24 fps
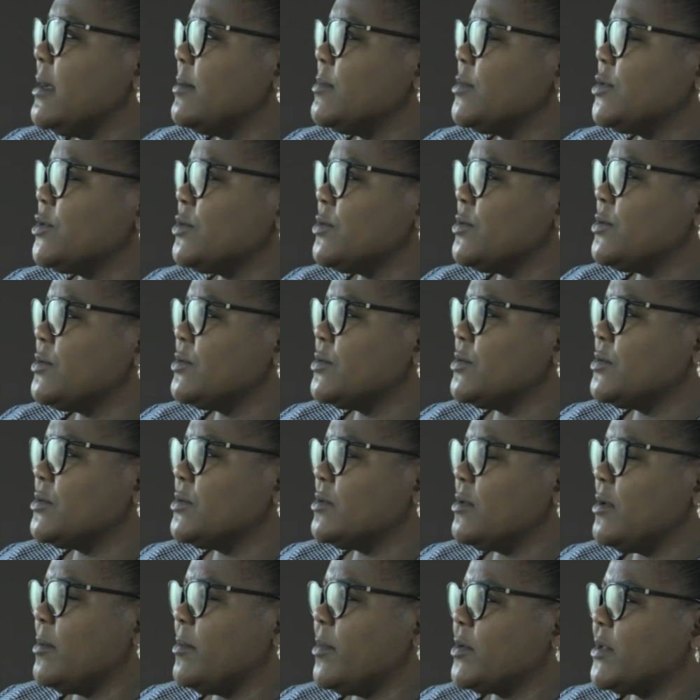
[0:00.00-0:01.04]
I'm sure you
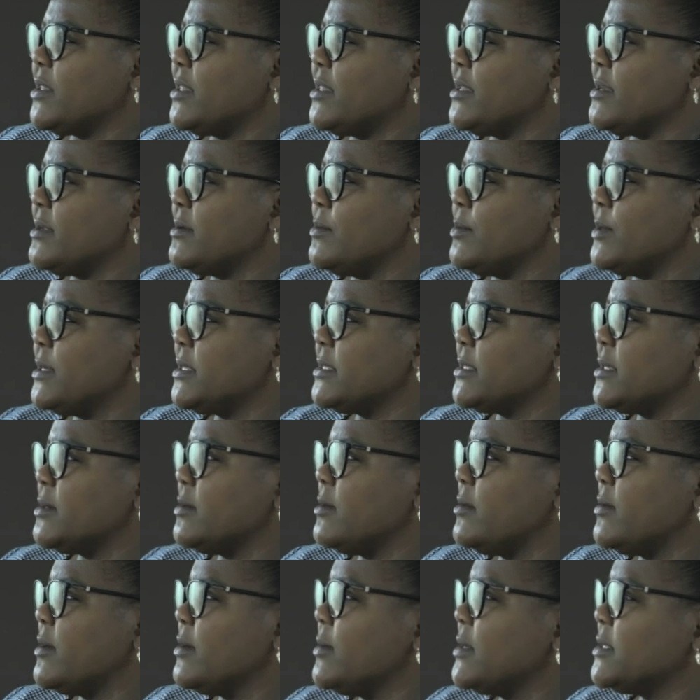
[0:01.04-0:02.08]
saw about three weeks
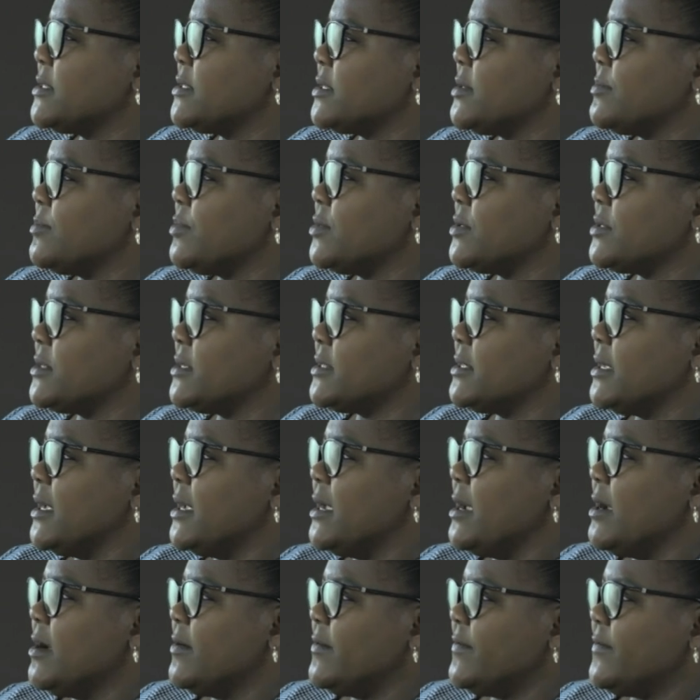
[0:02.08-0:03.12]
ago, he was reported
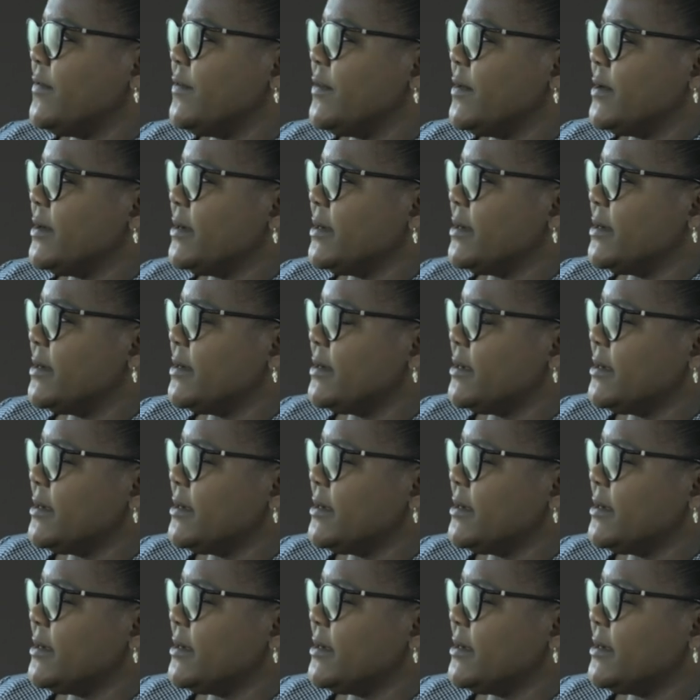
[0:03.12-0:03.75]
for